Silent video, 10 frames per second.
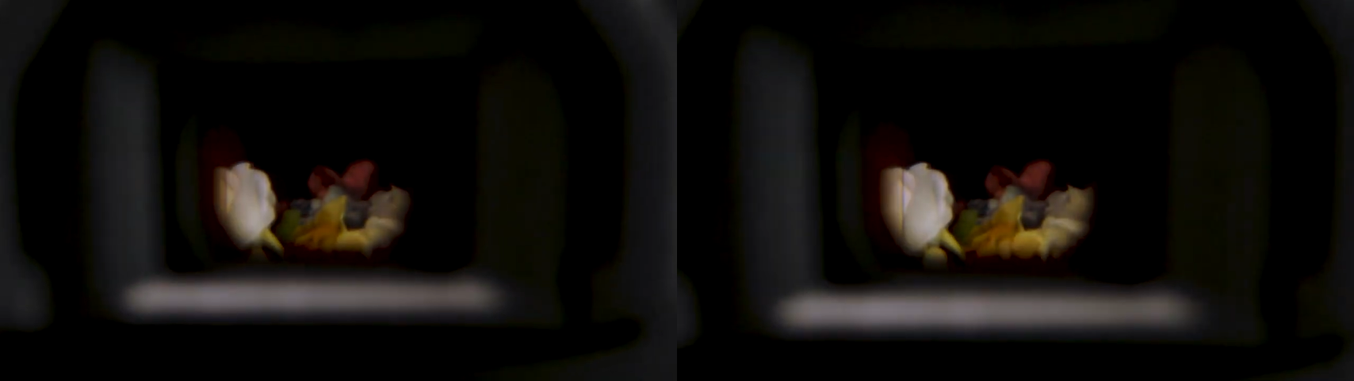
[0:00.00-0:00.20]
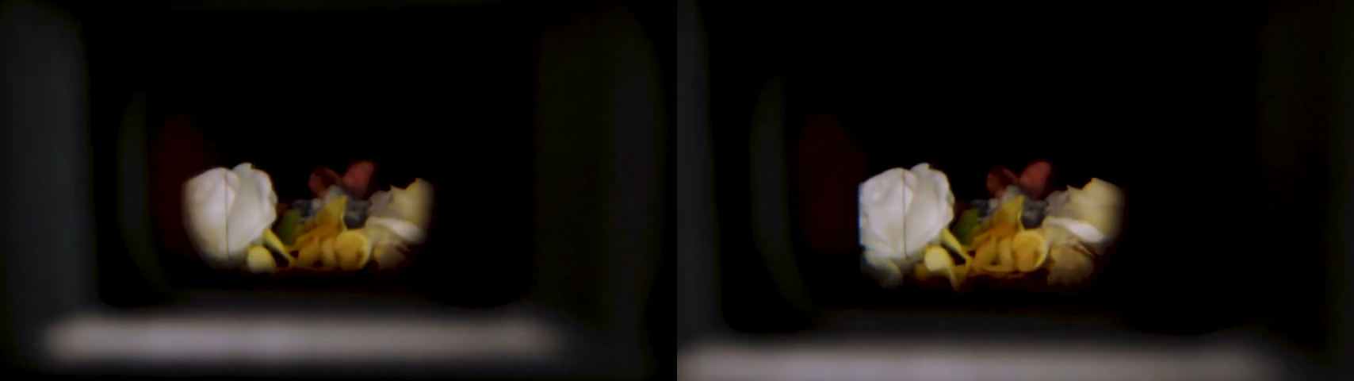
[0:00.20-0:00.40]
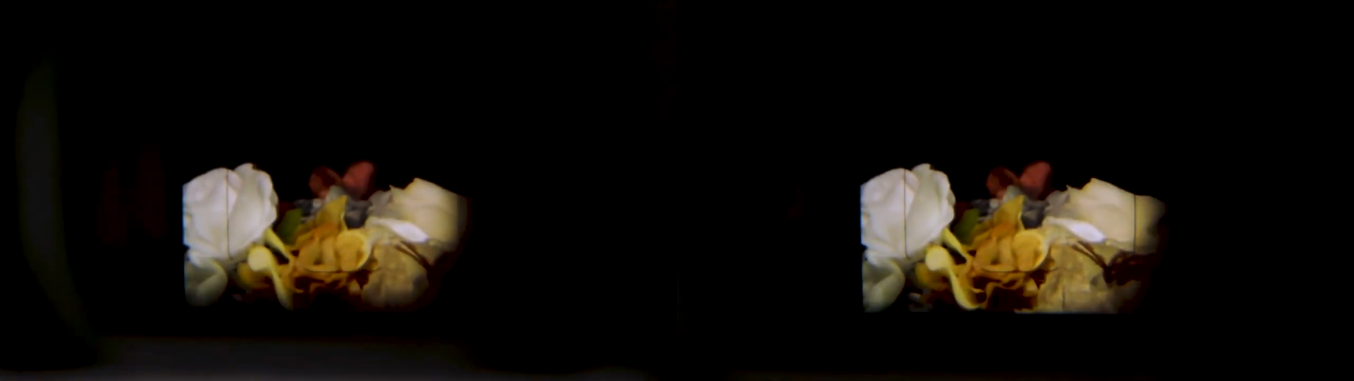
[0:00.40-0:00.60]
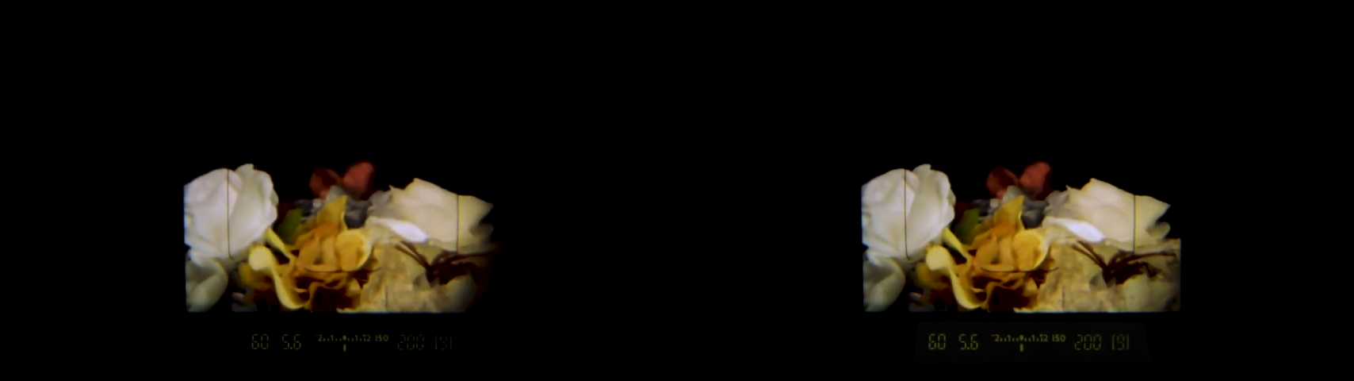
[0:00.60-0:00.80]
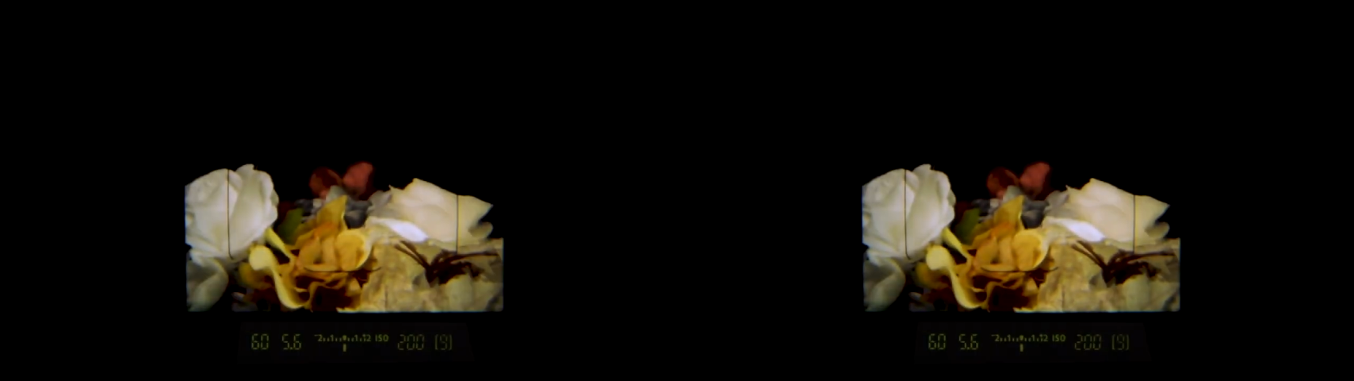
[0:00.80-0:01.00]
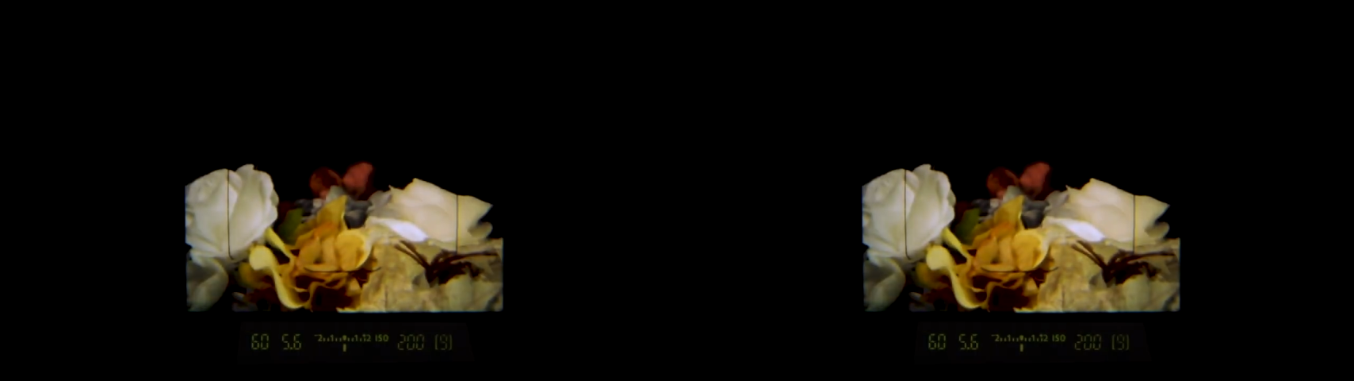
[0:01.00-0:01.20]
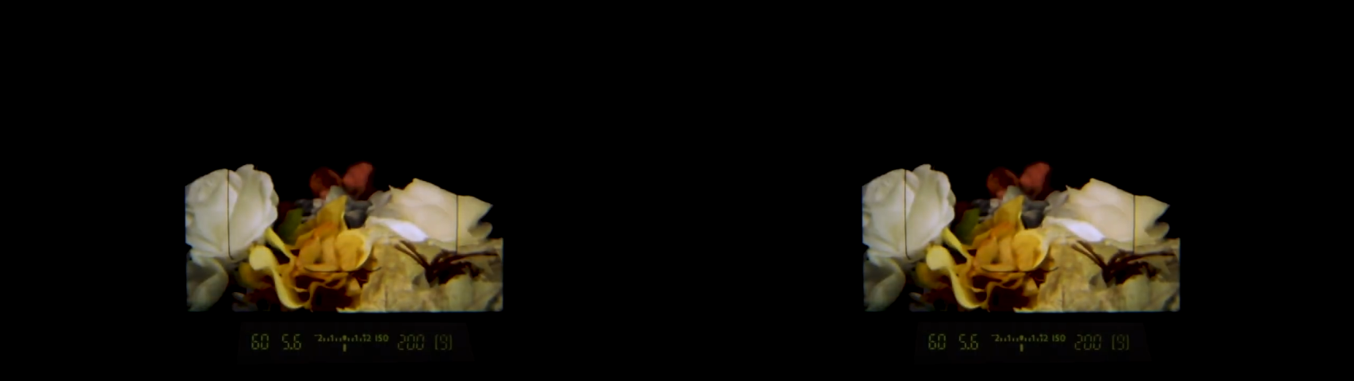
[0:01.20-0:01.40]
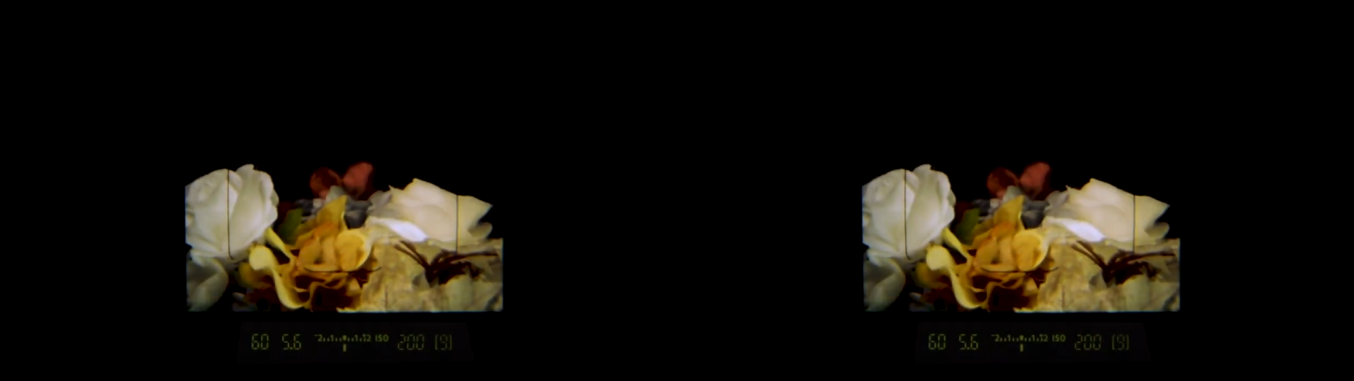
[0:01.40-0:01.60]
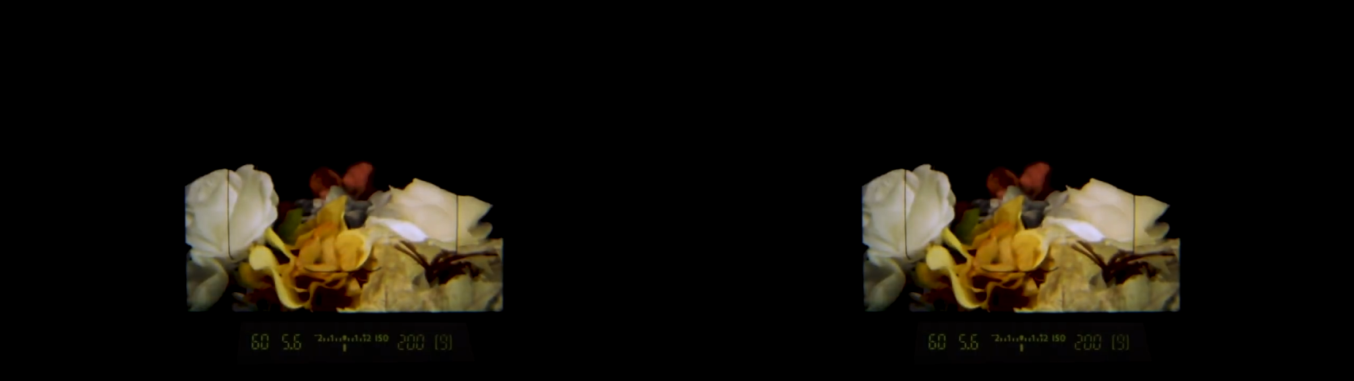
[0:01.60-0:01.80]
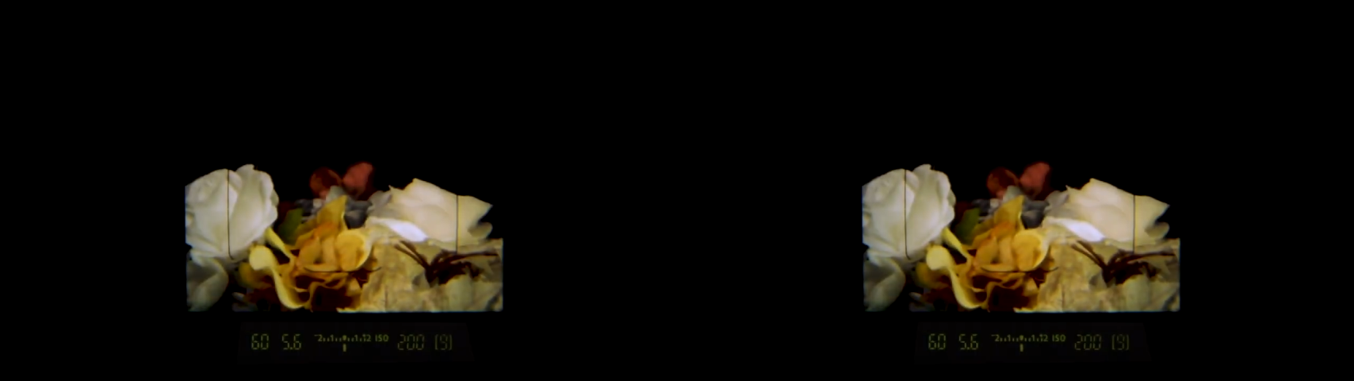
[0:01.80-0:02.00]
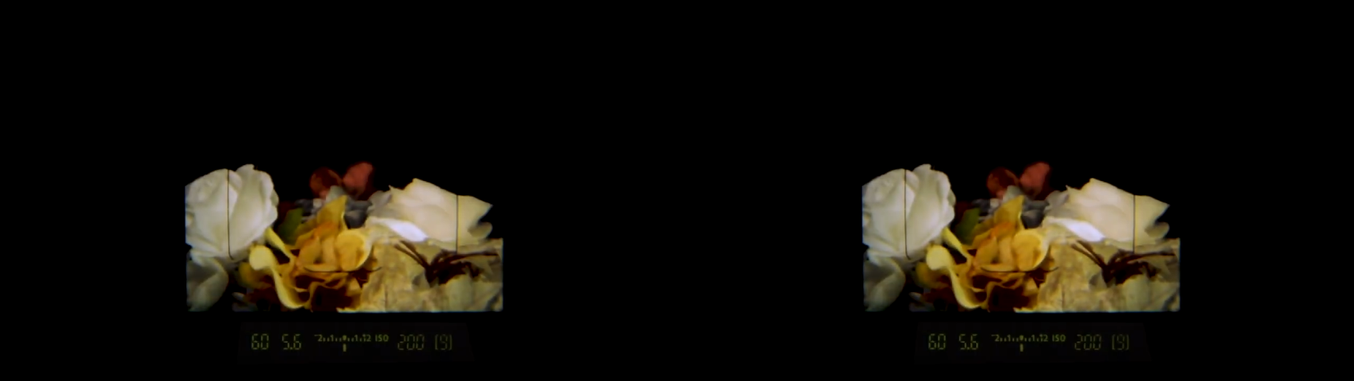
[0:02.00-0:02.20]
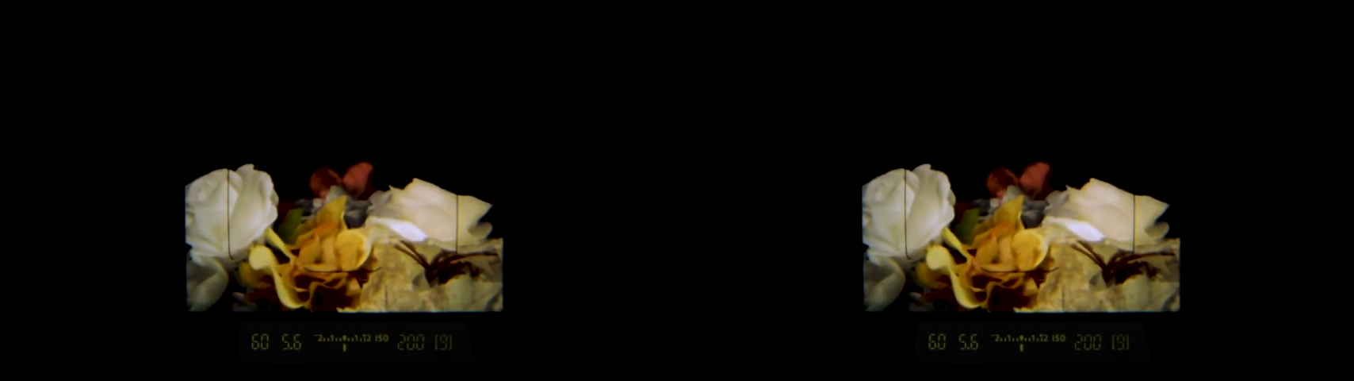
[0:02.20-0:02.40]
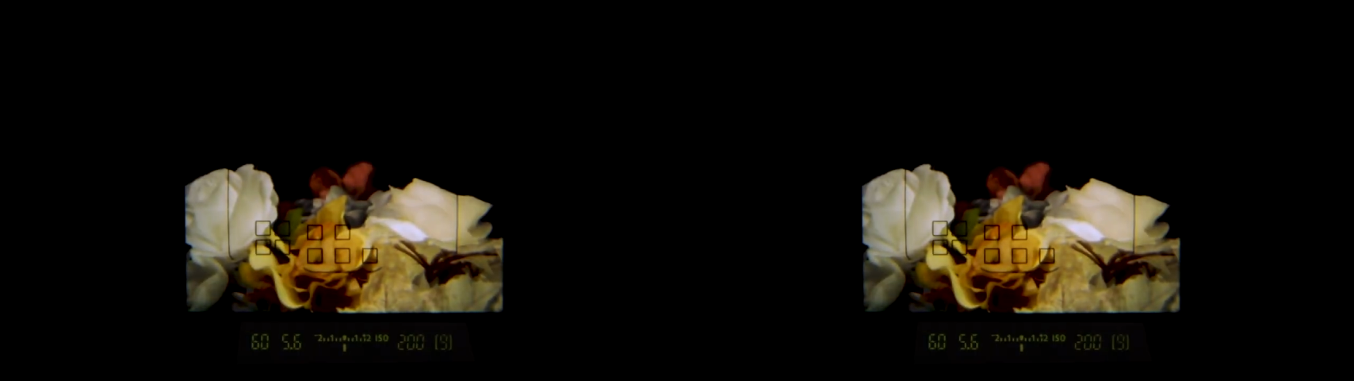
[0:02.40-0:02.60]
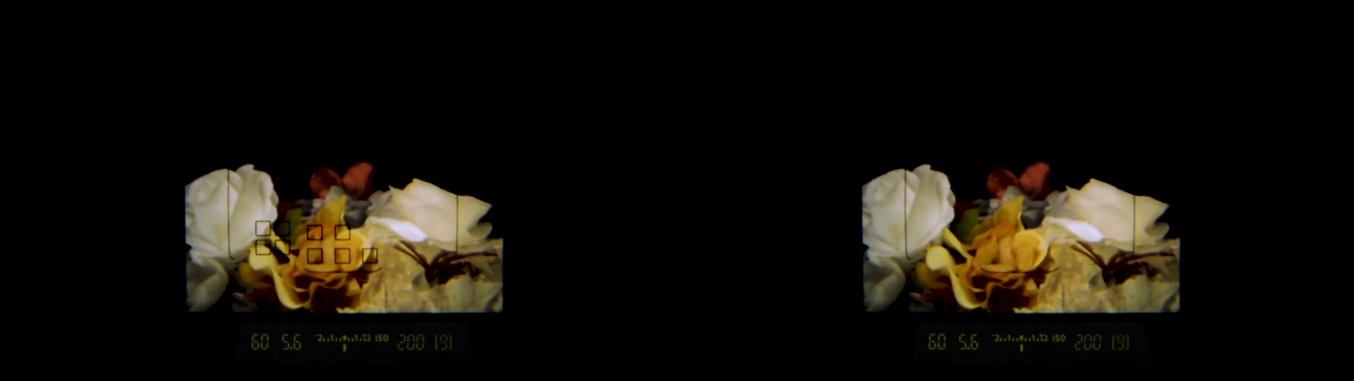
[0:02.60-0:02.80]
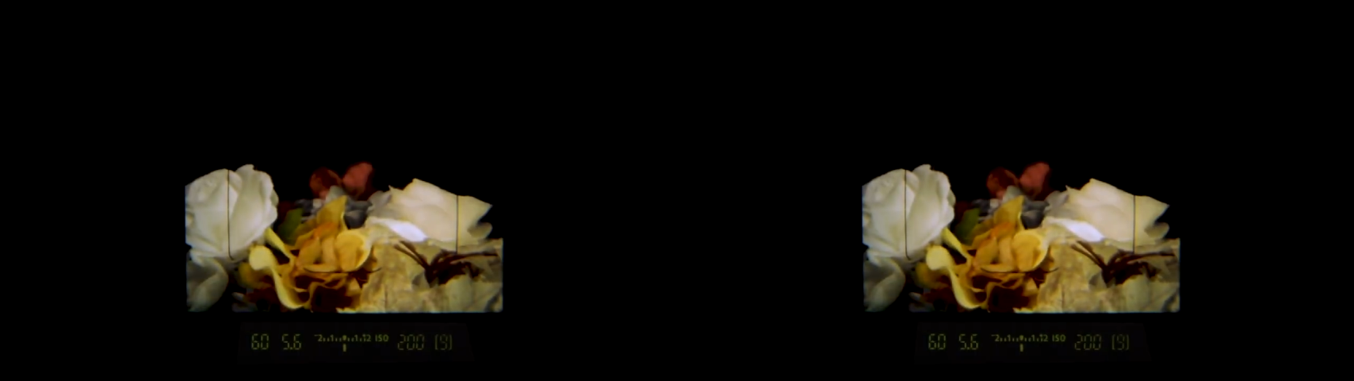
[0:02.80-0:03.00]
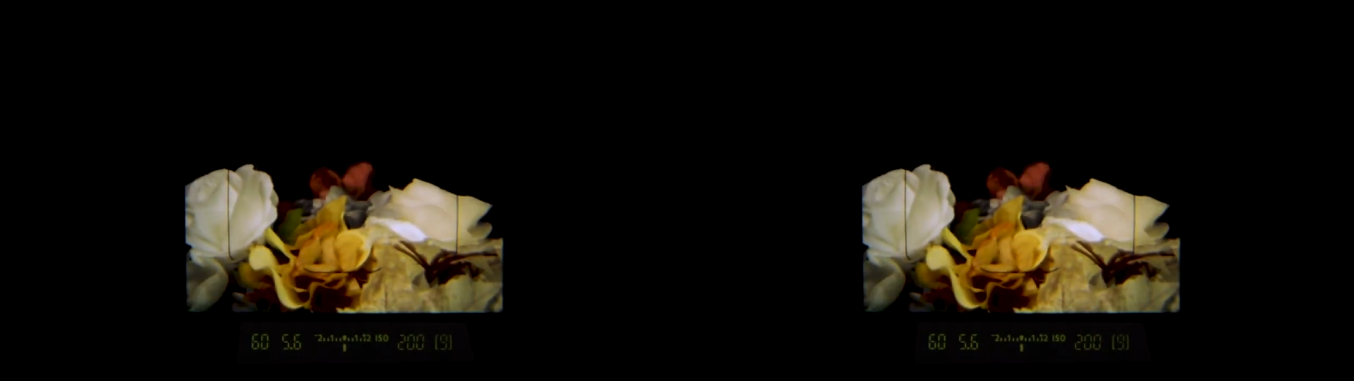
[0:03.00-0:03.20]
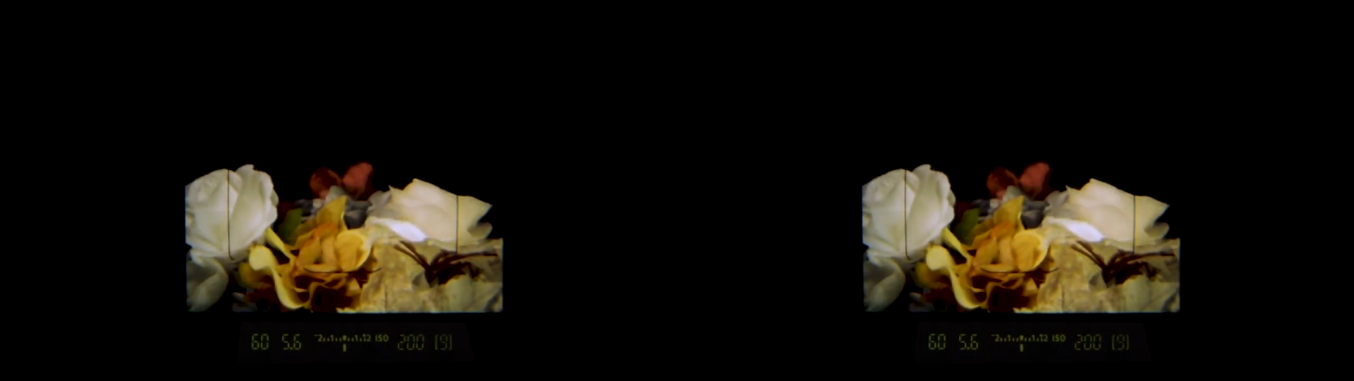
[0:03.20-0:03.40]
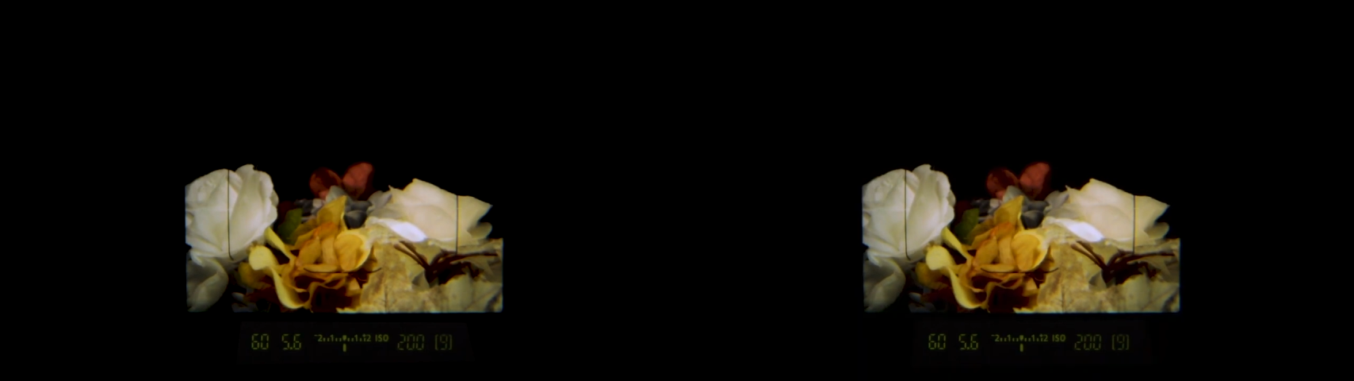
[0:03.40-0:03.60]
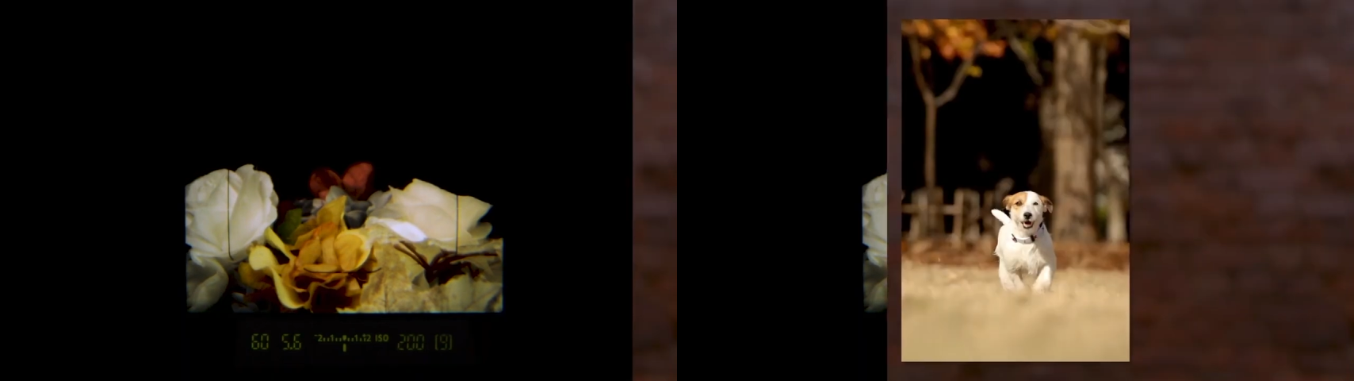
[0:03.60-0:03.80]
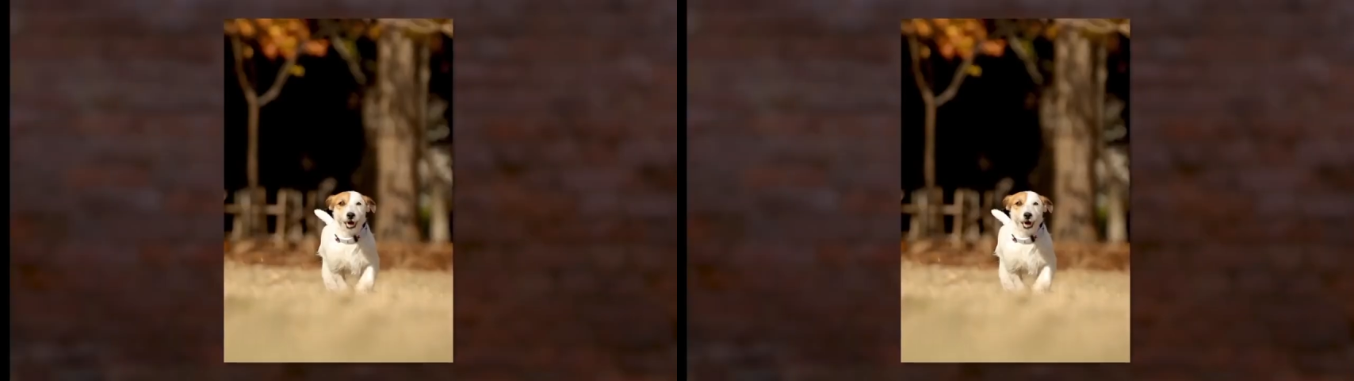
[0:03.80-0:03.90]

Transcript: No face is visible, so there are no lips to read.